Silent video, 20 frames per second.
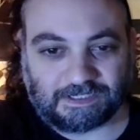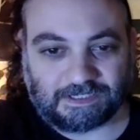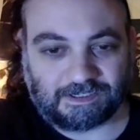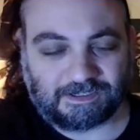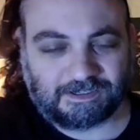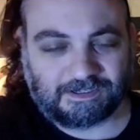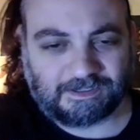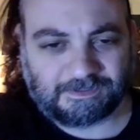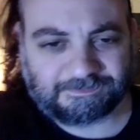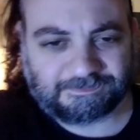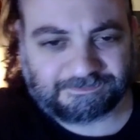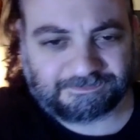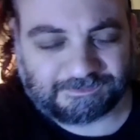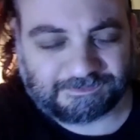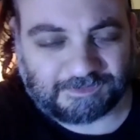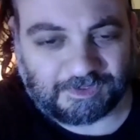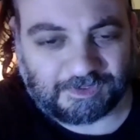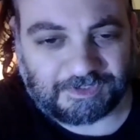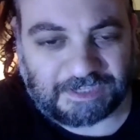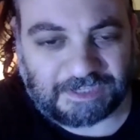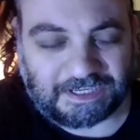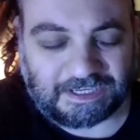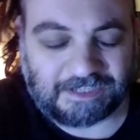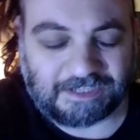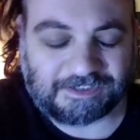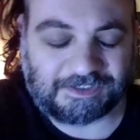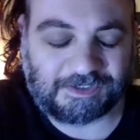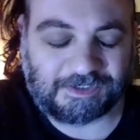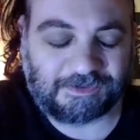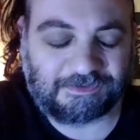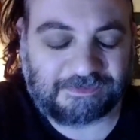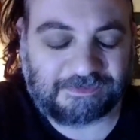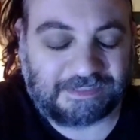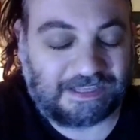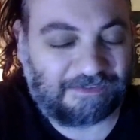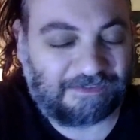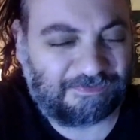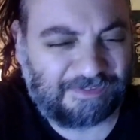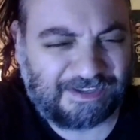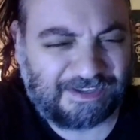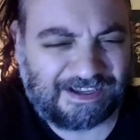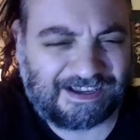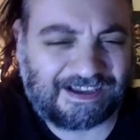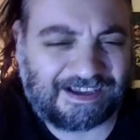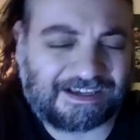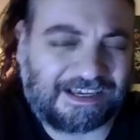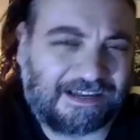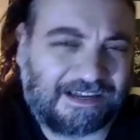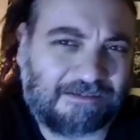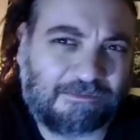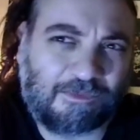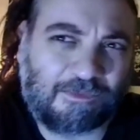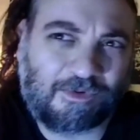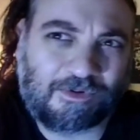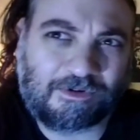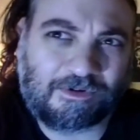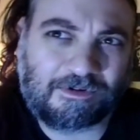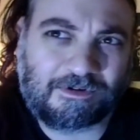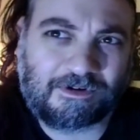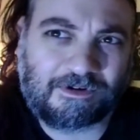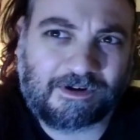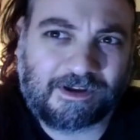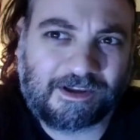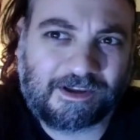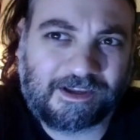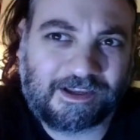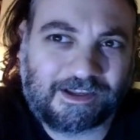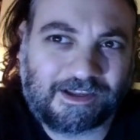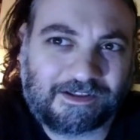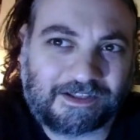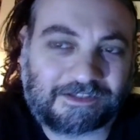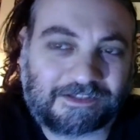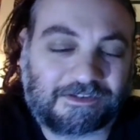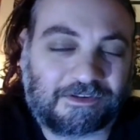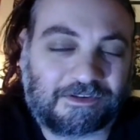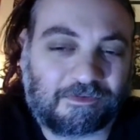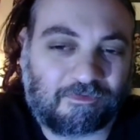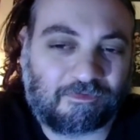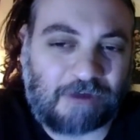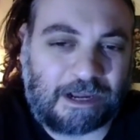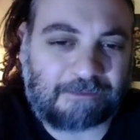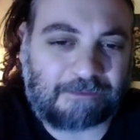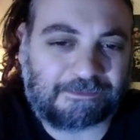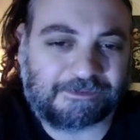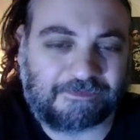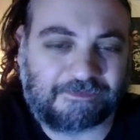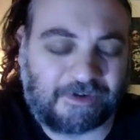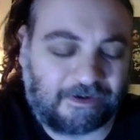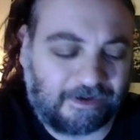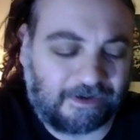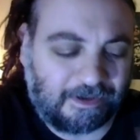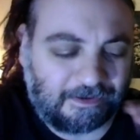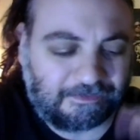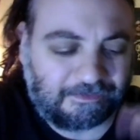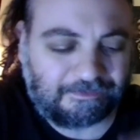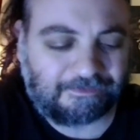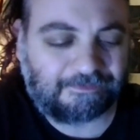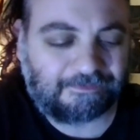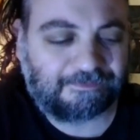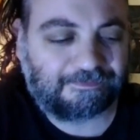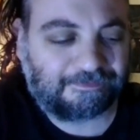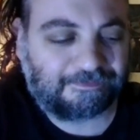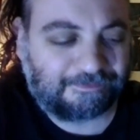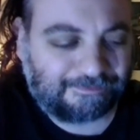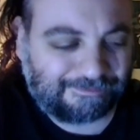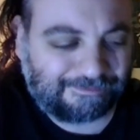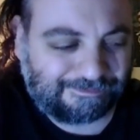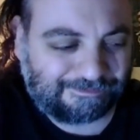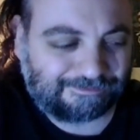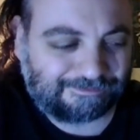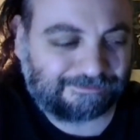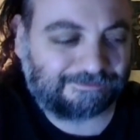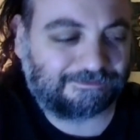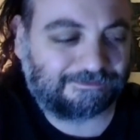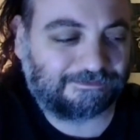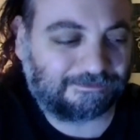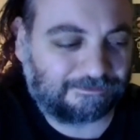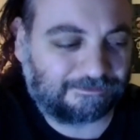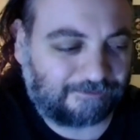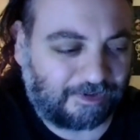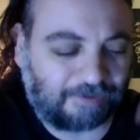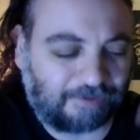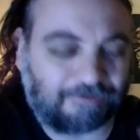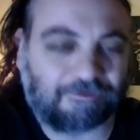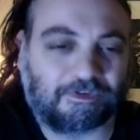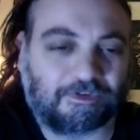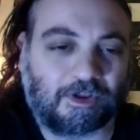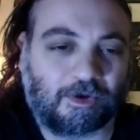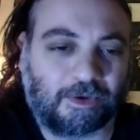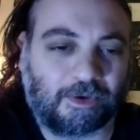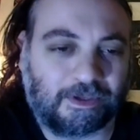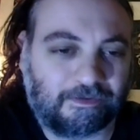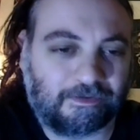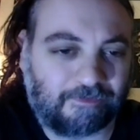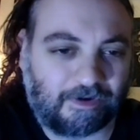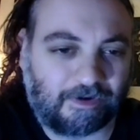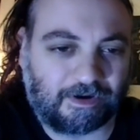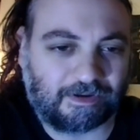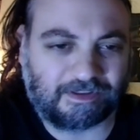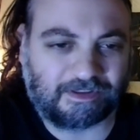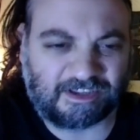um. Okay. Yeah. So definitely, I get more like the, the rap is very, very flowy, very